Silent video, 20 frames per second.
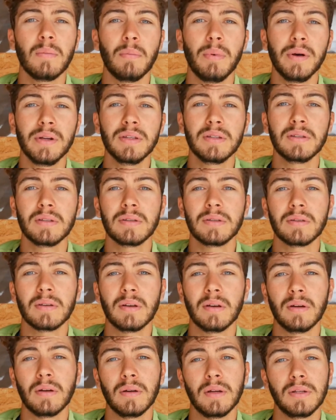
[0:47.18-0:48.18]
but
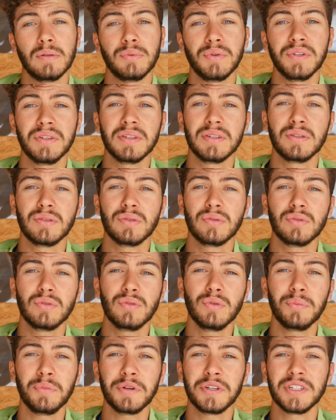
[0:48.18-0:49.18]
it will
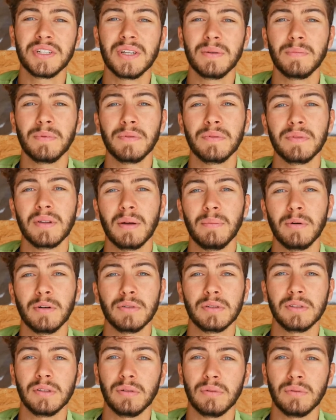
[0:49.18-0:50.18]
too much depend
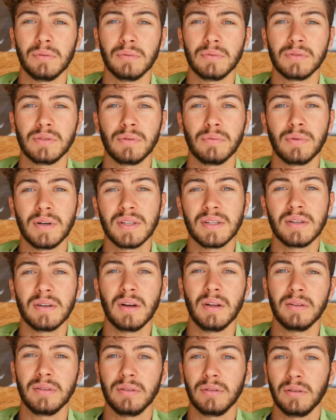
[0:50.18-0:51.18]
about the
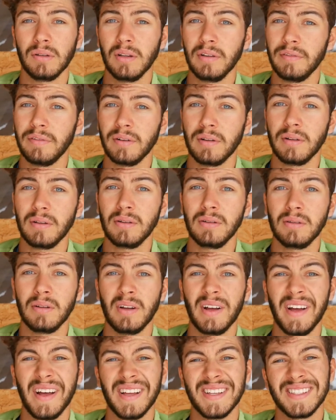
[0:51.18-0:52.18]
weather and your level,
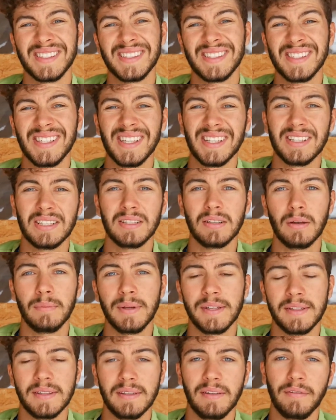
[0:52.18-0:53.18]
as it's a
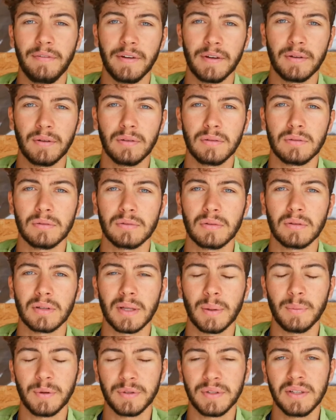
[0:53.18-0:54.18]
bit difficult to
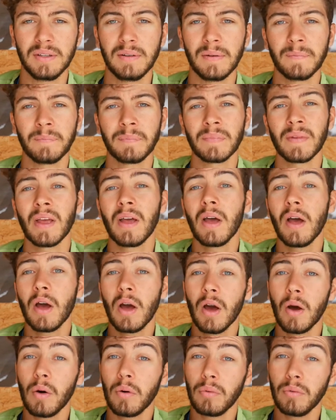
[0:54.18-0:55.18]
talk about it.
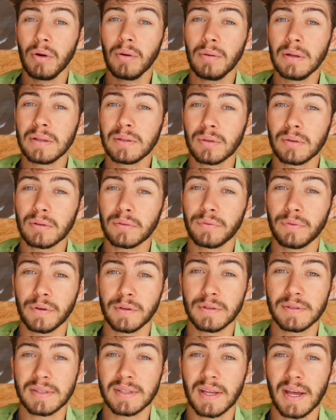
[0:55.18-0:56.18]
We will talk
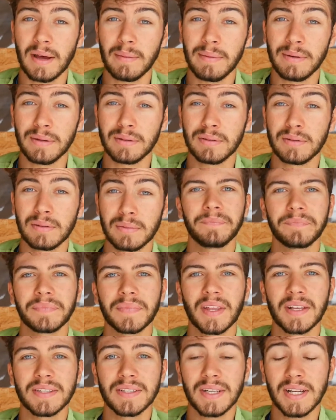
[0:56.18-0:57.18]
first about
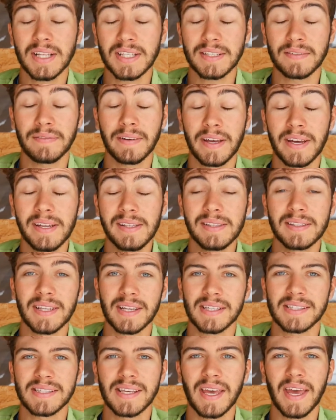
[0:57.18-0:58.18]
the last flight,
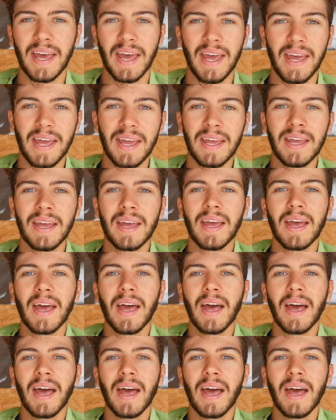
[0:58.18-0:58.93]
task A.